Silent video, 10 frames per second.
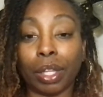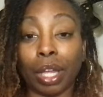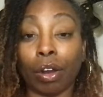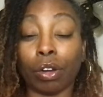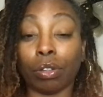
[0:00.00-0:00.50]

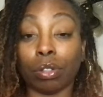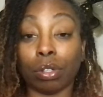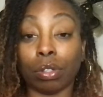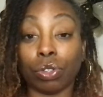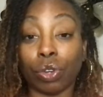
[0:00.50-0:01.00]
they are
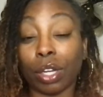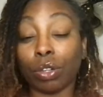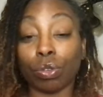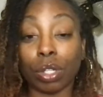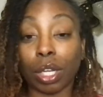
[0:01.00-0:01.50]
trying
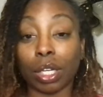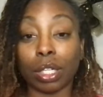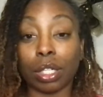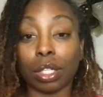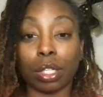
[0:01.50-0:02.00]
to do
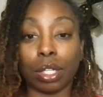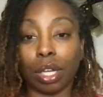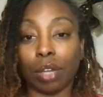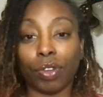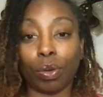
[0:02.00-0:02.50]
studies to
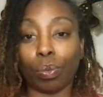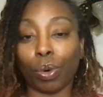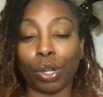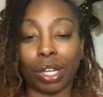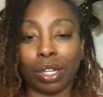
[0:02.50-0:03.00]
see if it'll
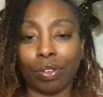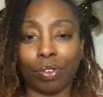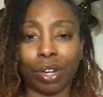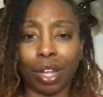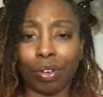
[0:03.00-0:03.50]
work in
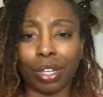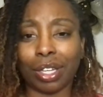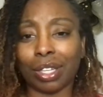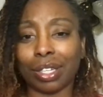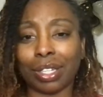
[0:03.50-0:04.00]
different
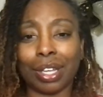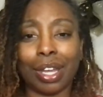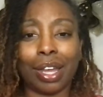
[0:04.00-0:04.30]
areas,